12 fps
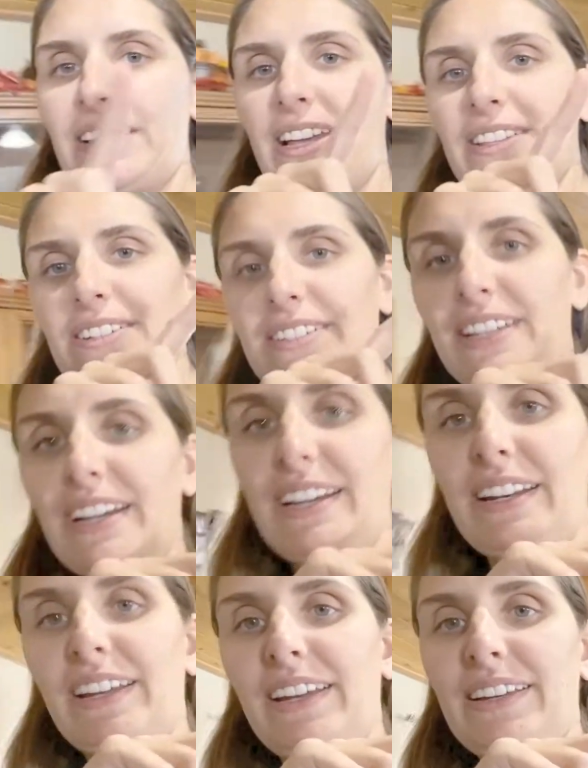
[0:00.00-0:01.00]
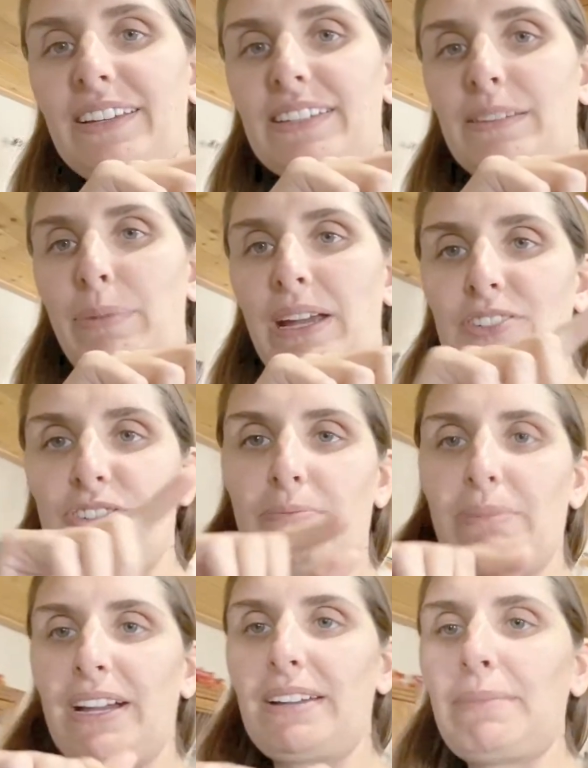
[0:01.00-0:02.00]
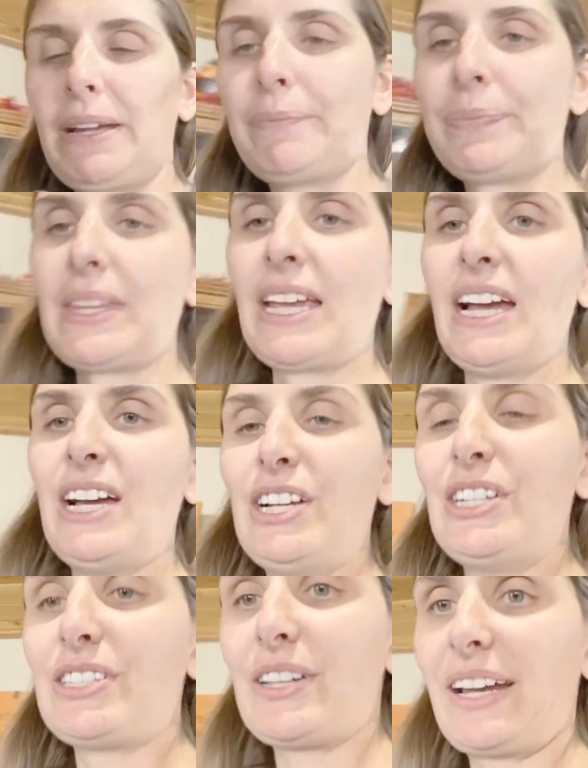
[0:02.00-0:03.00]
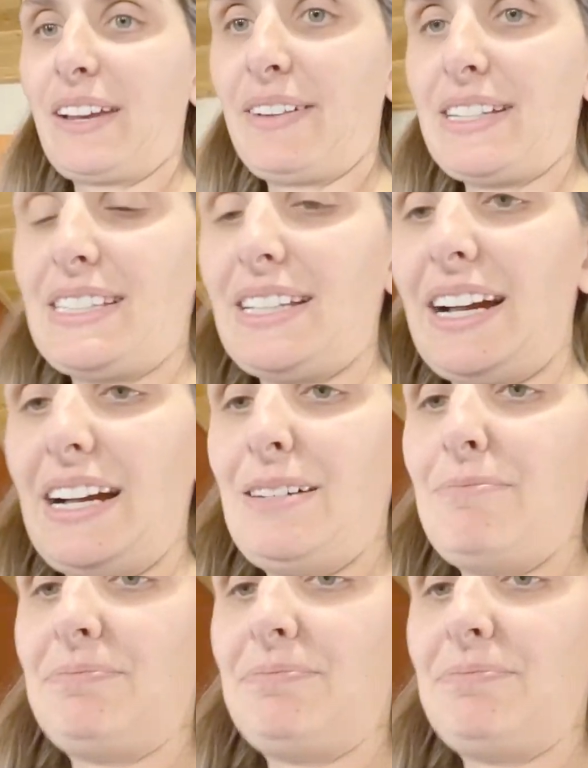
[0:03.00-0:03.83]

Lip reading: other side is the pantry behind me. So anyways, I